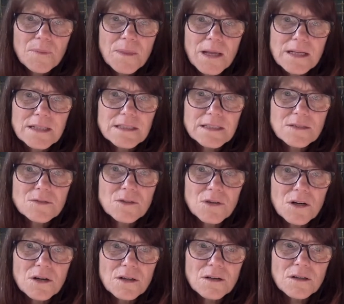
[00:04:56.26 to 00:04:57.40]
It's still
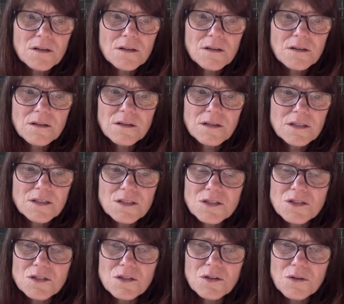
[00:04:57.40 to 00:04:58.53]
dark.
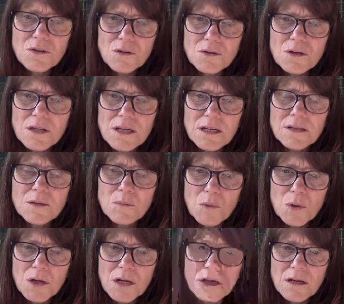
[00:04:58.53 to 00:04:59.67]
It's early in the
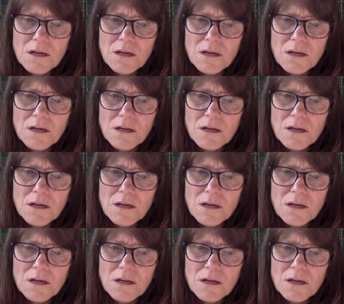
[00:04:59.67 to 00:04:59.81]
morning.